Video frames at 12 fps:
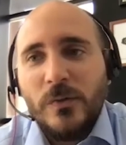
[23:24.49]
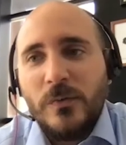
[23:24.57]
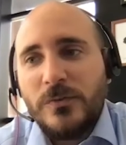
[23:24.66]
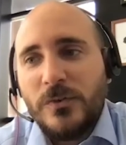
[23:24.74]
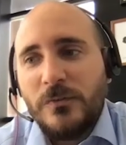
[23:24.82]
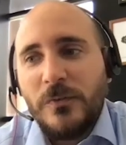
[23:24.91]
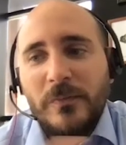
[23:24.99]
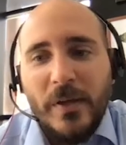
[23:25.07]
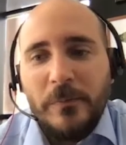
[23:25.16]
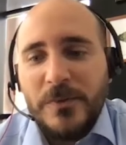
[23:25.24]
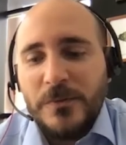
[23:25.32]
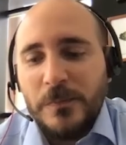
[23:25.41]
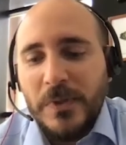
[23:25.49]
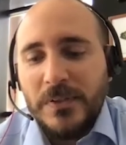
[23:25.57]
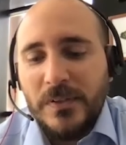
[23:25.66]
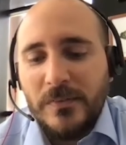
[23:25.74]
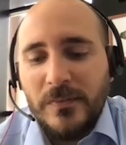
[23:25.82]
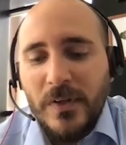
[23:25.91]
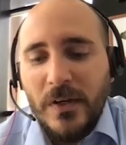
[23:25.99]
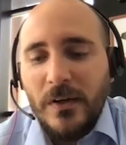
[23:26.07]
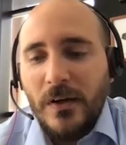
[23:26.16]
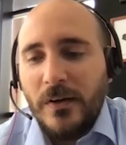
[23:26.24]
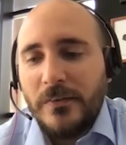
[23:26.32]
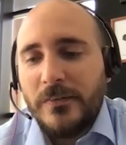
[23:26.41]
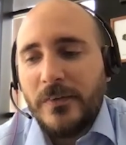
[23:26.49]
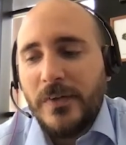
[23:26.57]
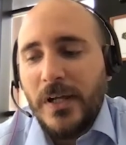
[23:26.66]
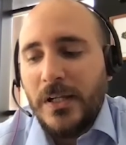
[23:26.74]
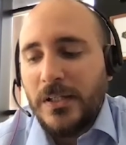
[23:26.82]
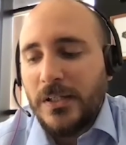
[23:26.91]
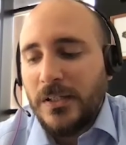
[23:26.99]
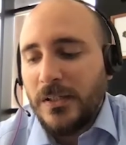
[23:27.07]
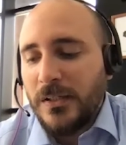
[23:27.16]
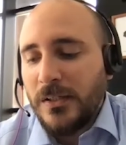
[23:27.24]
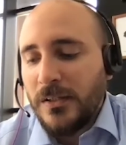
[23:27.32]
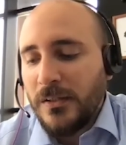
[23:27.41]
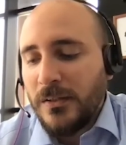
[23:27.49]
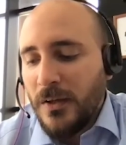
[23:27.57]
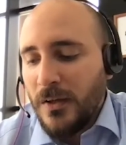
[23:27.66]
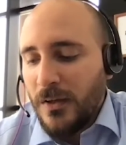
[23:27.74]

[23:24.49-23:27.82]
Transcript: So from that perspective, are there any